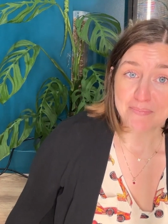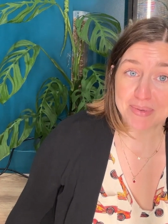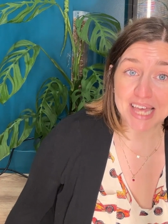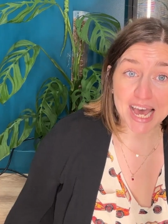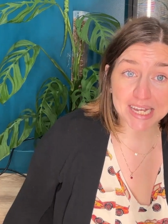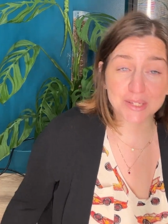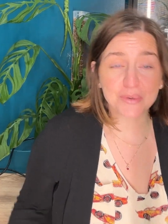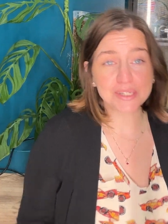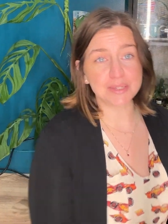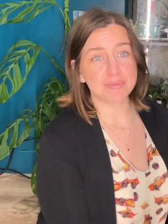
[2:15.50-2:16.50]
but that is
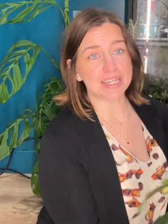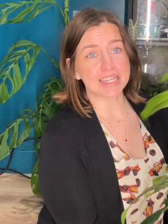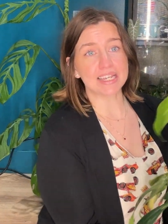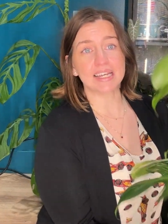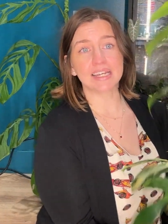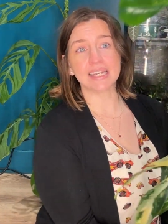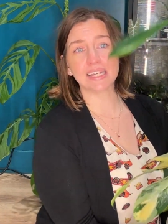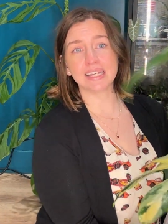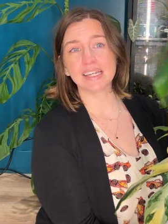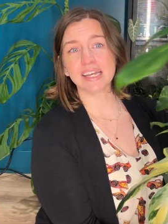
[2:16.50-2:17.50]
going to be
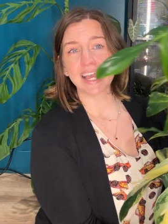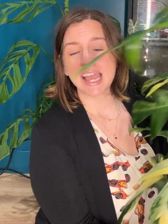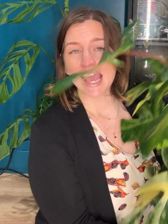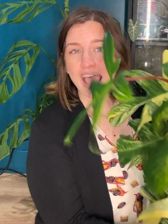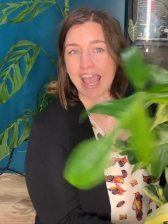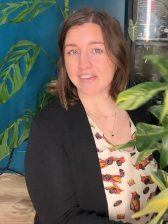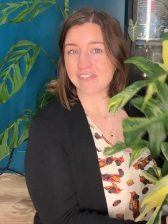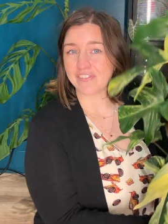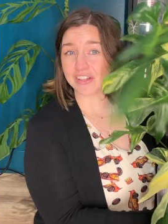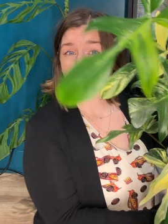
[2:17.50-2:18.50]
a
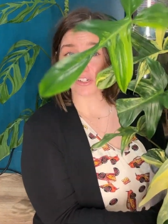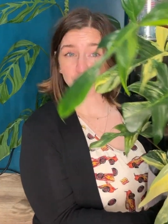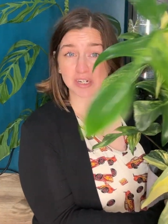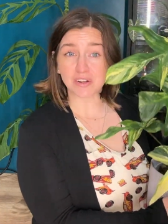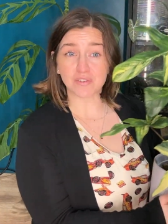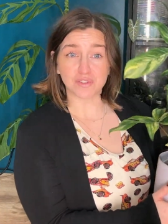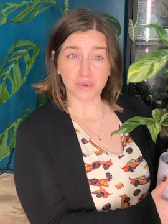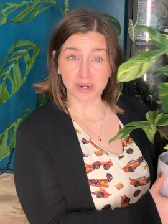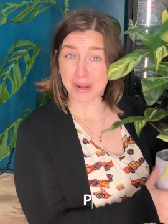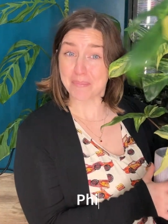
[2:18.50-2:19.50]
Philodendron
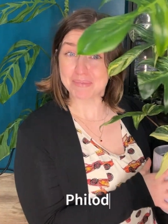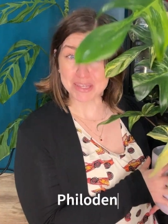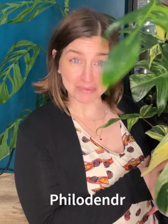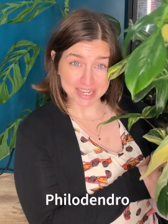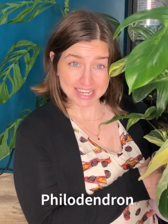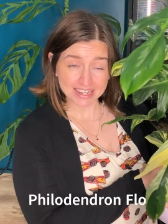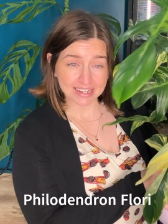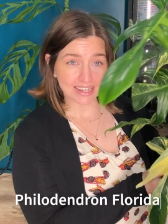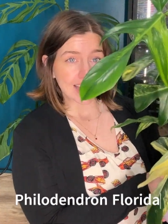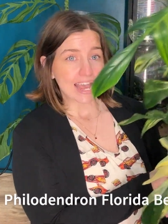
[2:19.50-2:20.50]
Florida Beauty.
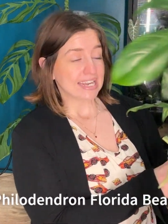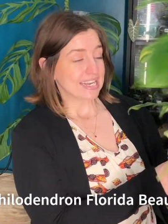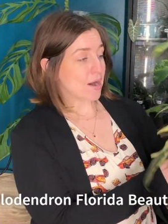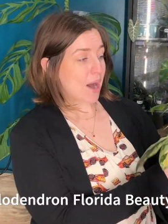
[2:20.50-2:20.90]
Now,